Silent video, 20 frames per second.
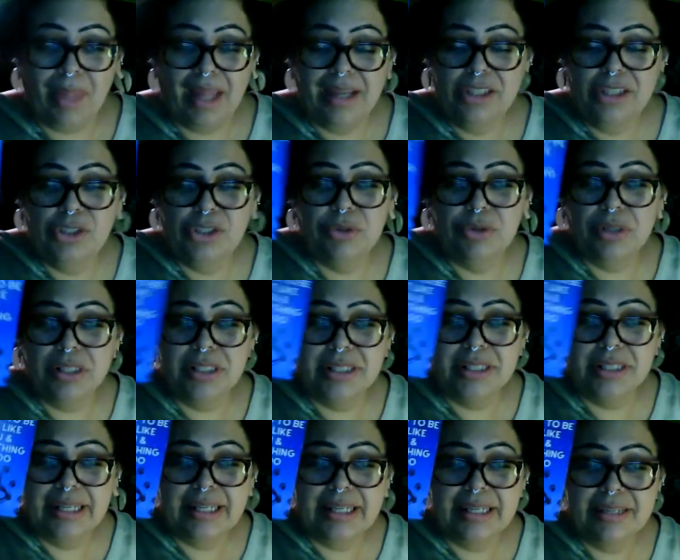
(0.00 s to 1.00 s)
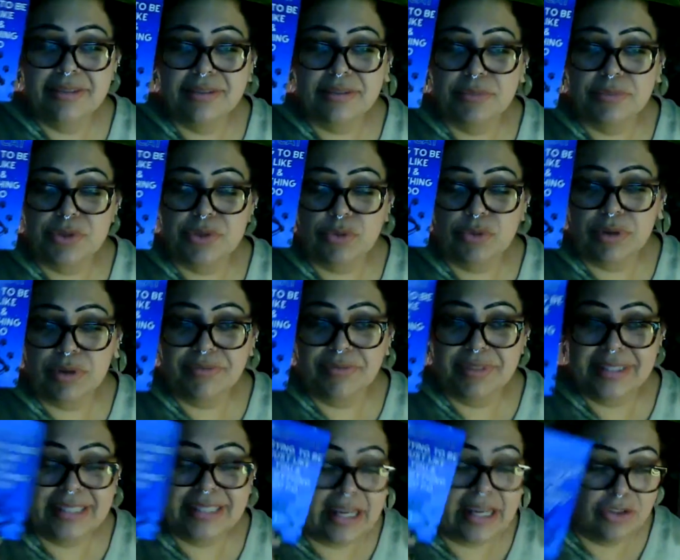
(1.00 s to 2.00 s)
you're getting some sort of
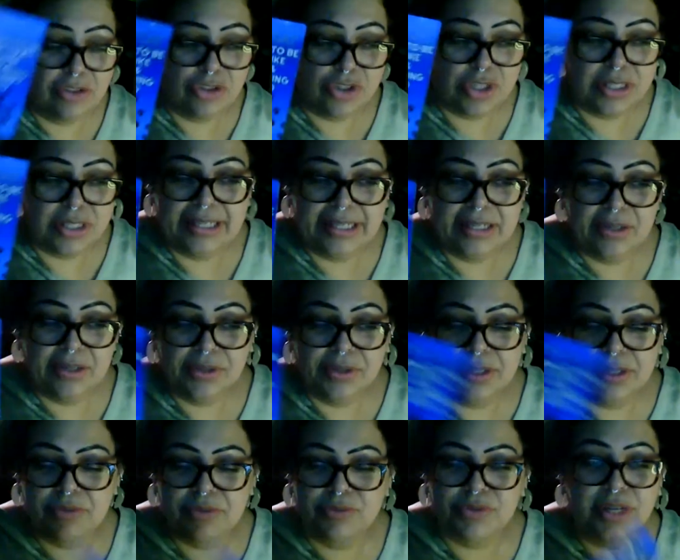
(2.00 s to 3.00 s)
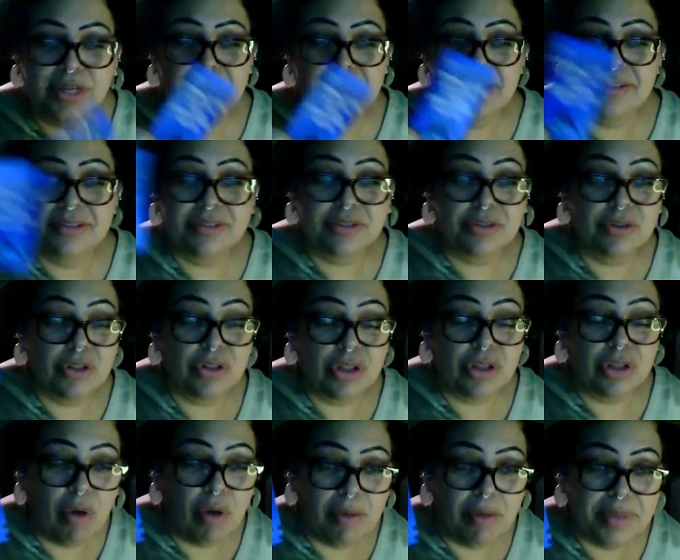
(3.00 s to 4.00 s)
attention here on the other side of this
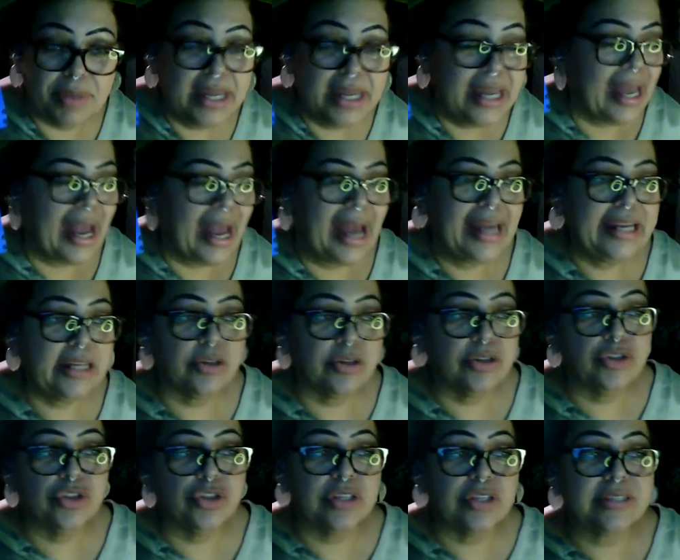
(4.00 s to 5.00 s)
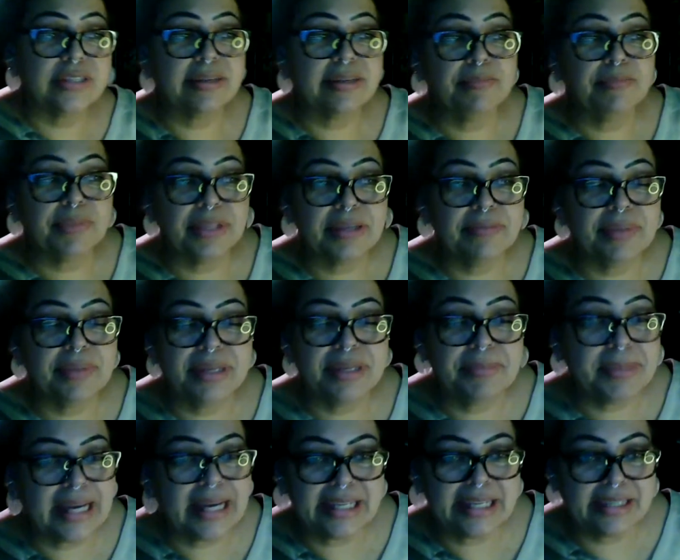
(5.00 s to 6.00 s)
glow up, and it could just simply be
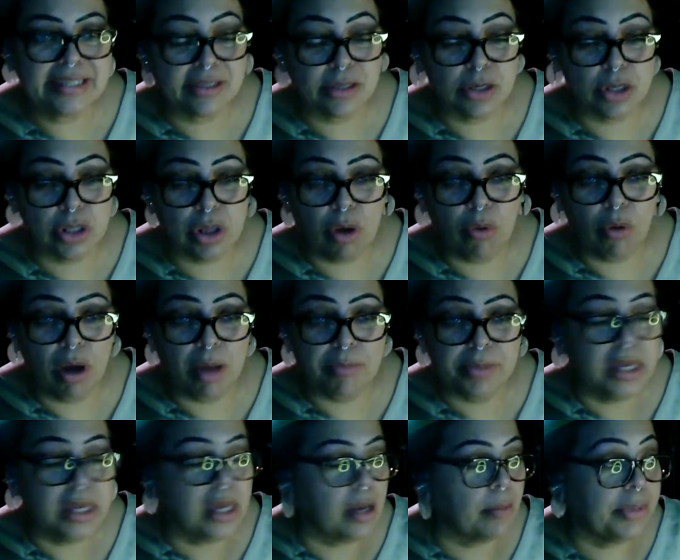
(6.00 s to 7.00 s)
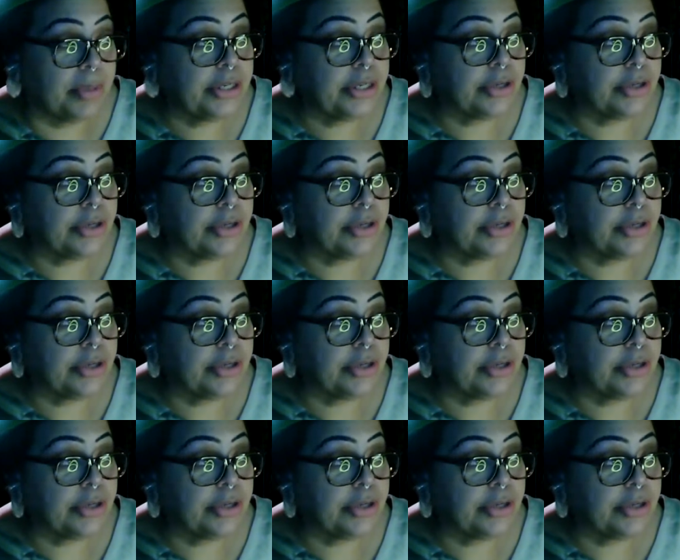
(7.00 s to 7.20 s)
because of the glow up, but it